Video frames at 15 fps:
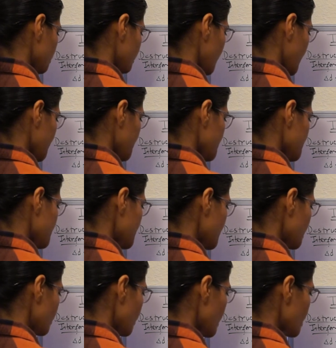minus
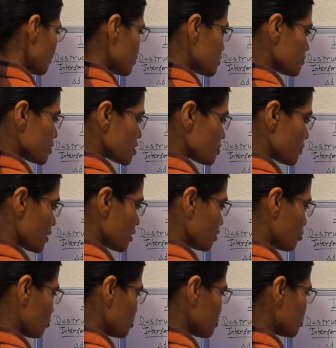D1, which must be
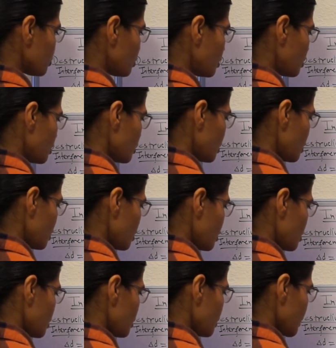equal to
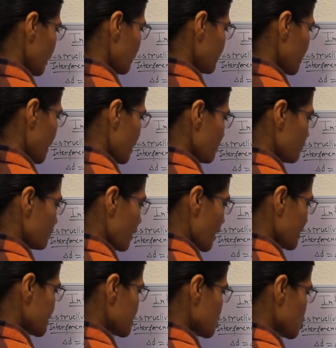lambda
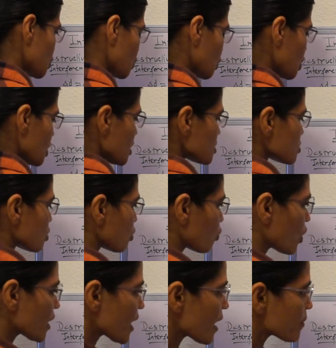by 2. So
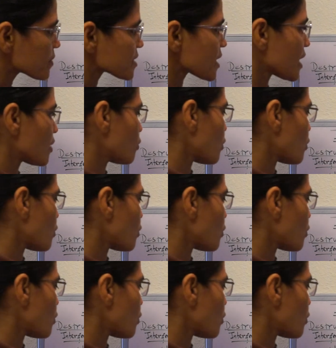what I am saying,